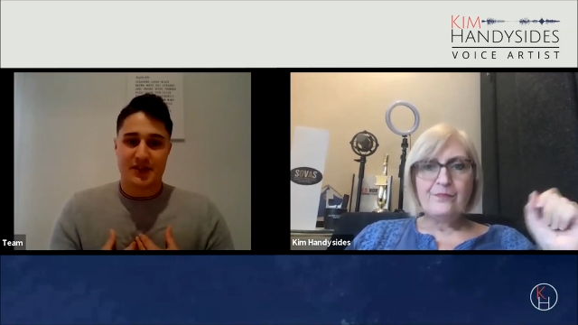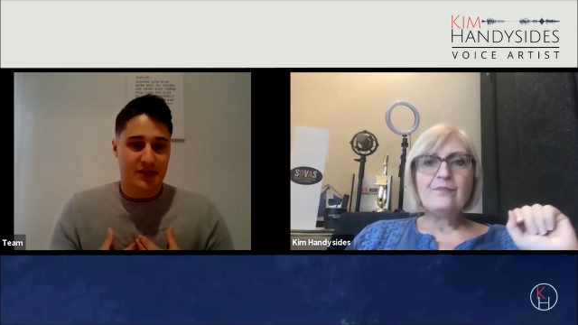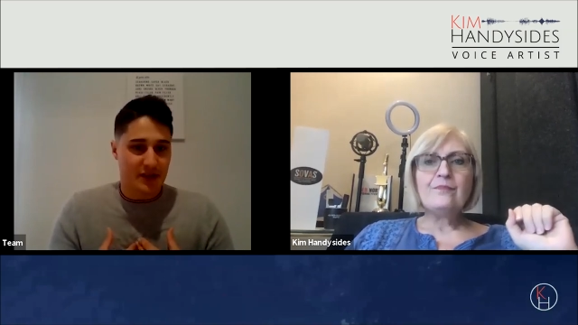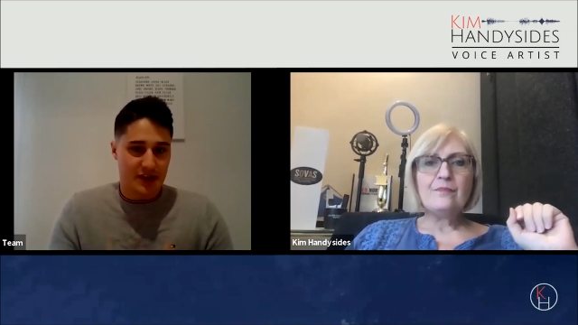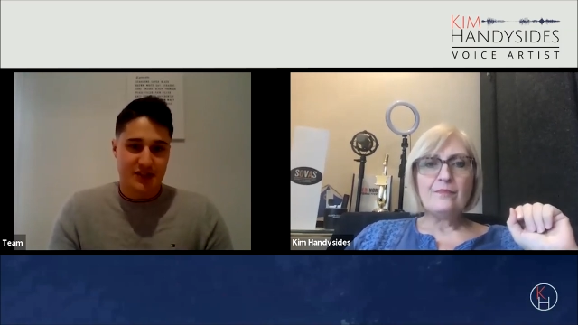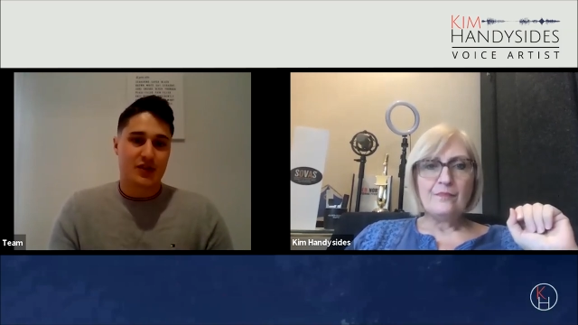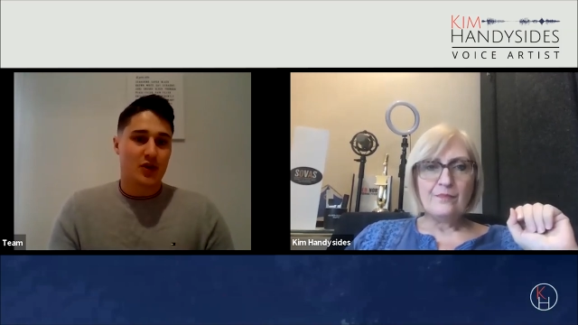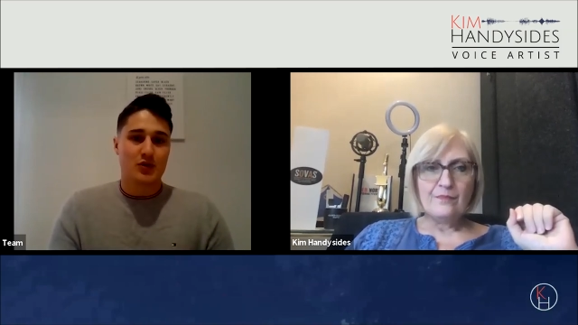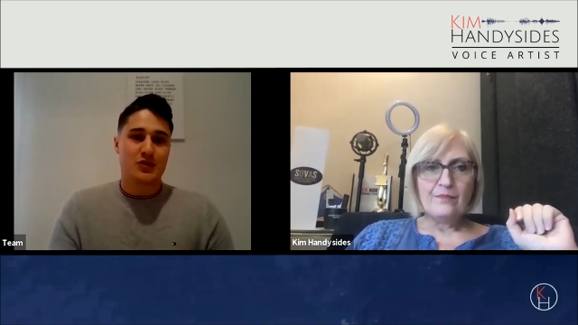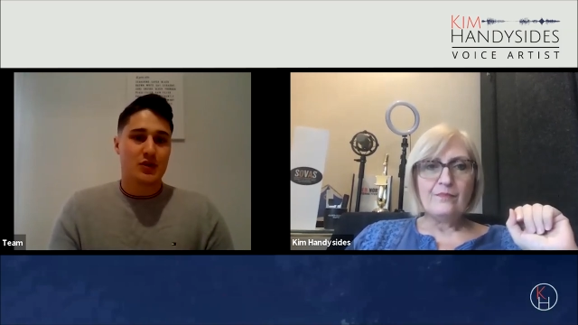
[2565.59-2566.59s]
Speaker 1: It's your, it's
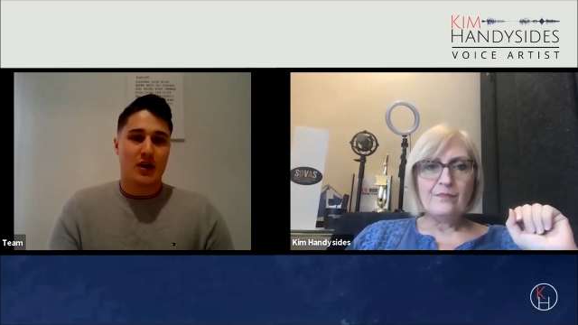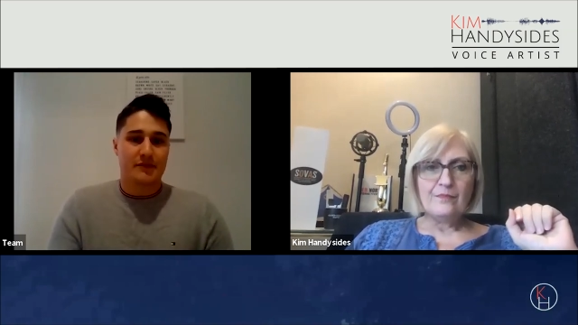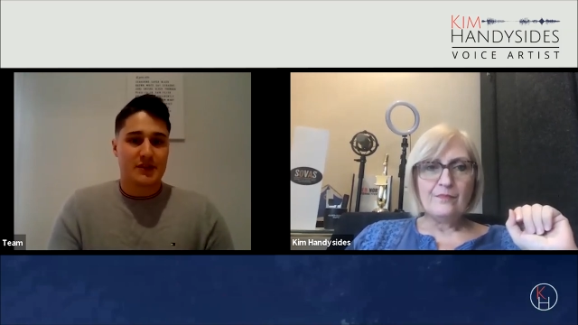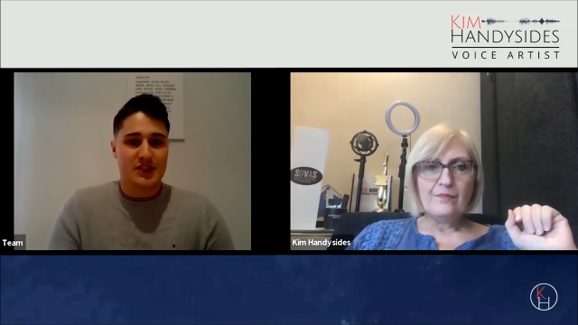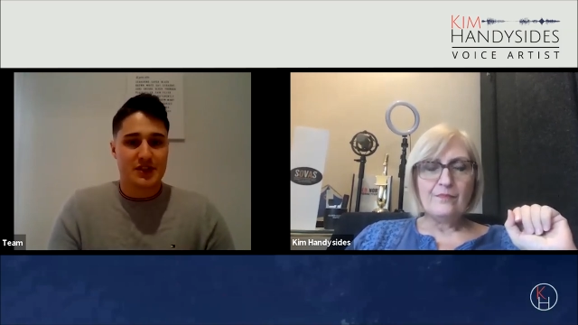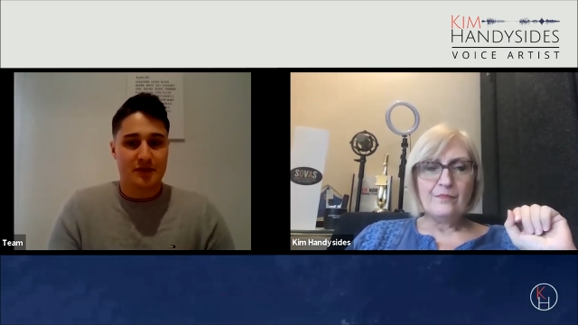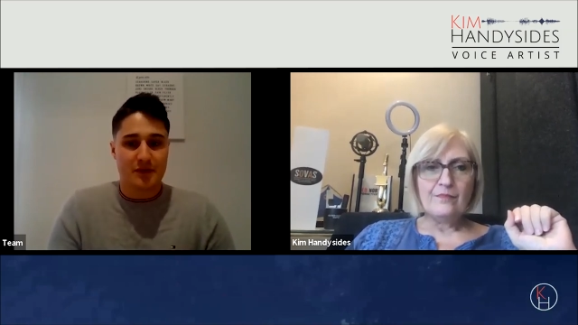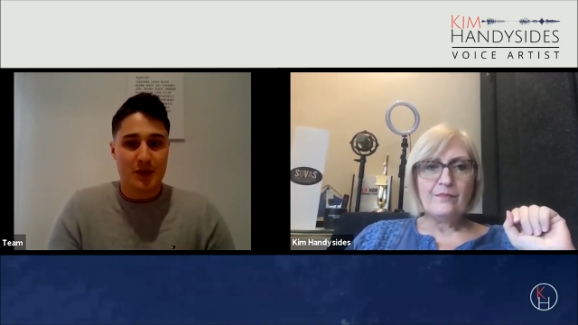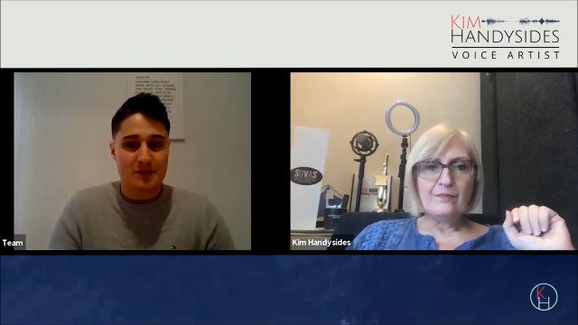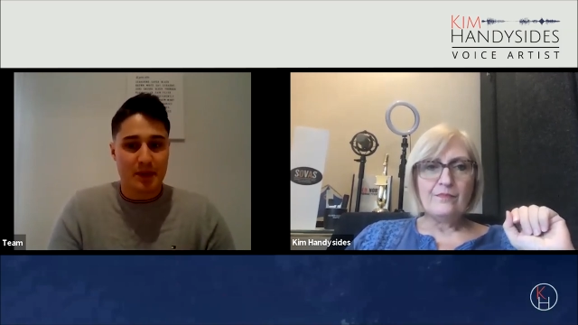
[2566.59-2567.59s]
your go-to
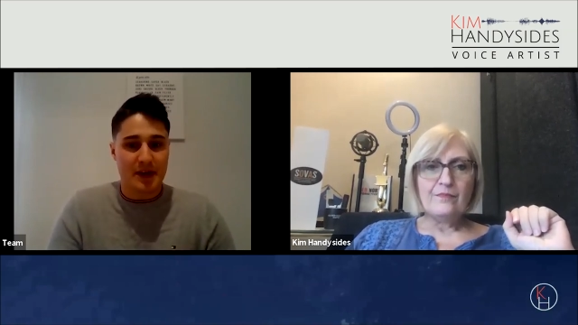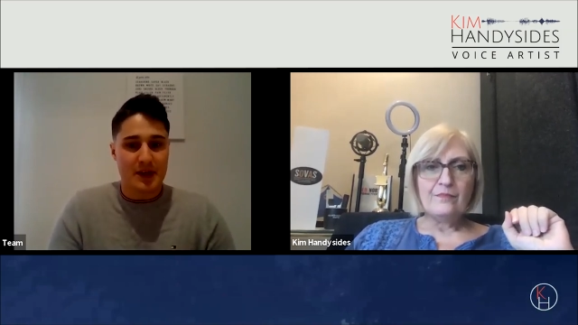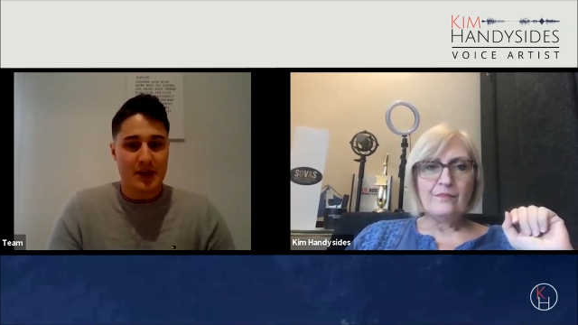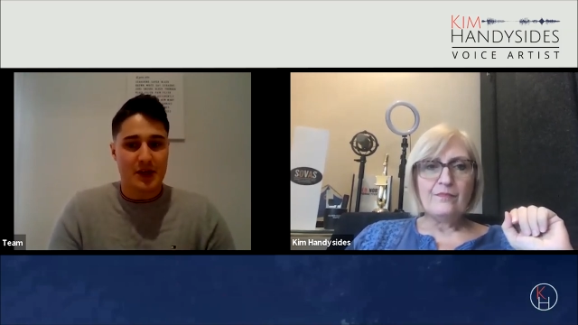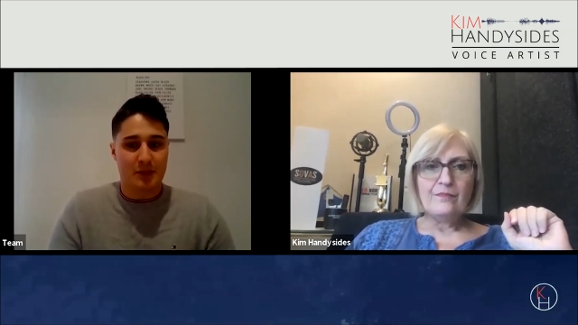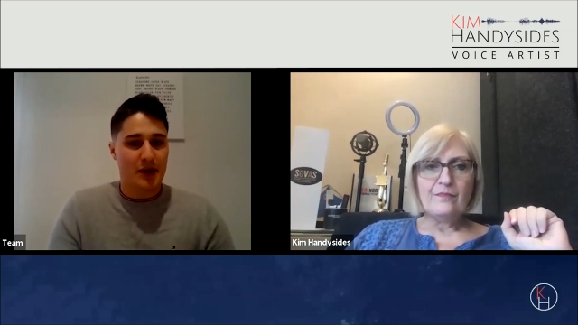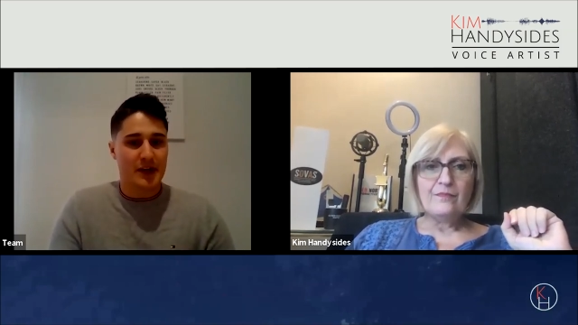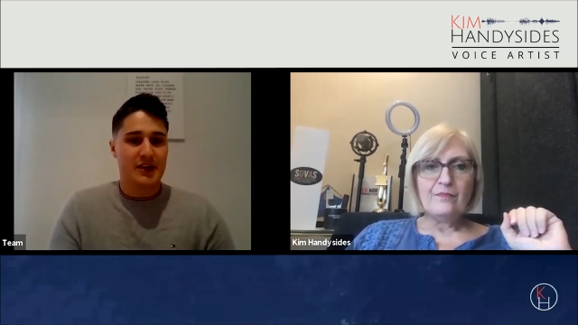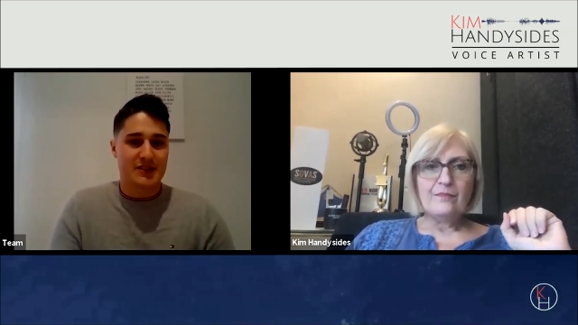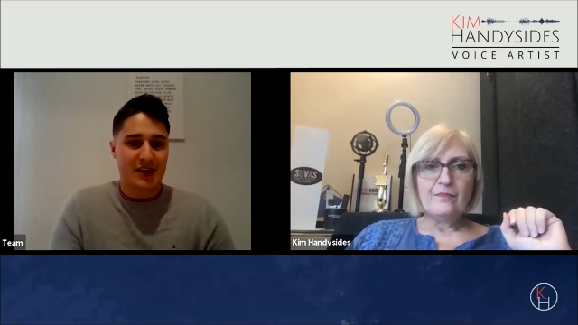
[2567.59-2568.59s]
conversational voice, but you're
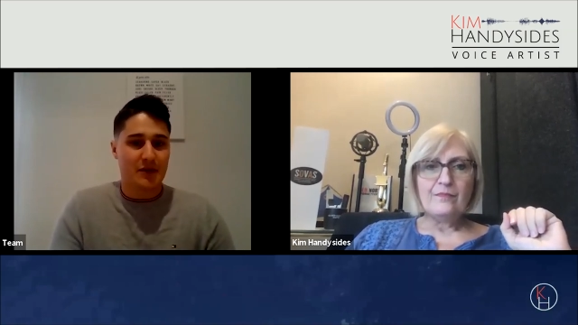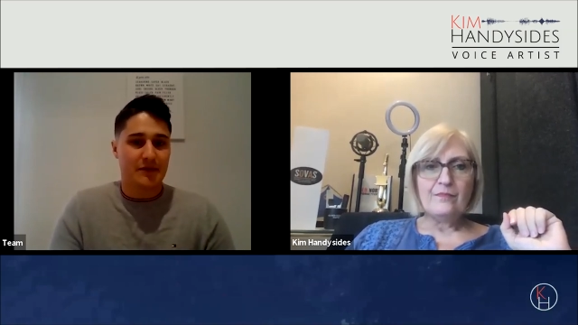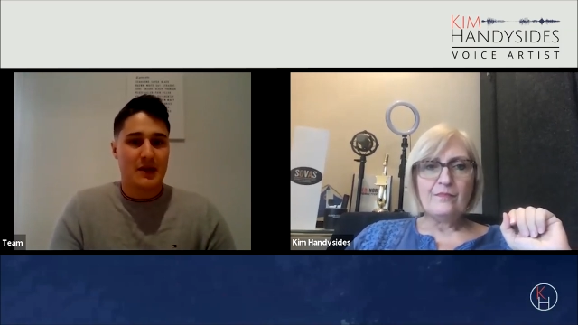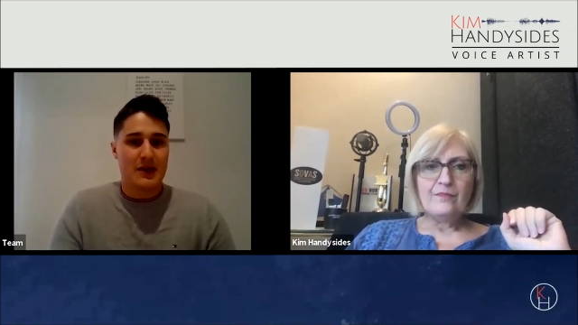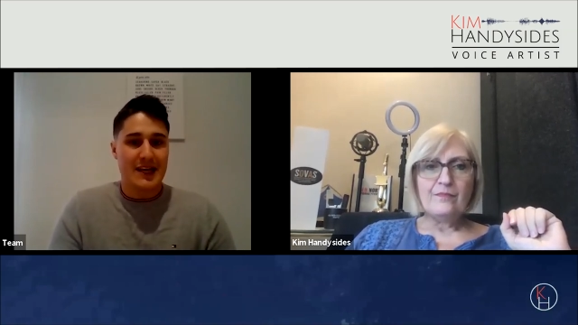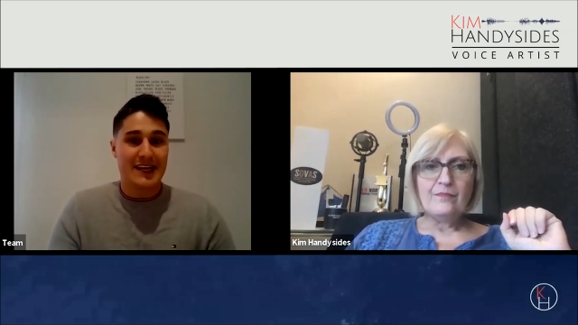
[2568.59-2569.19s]
putting yourself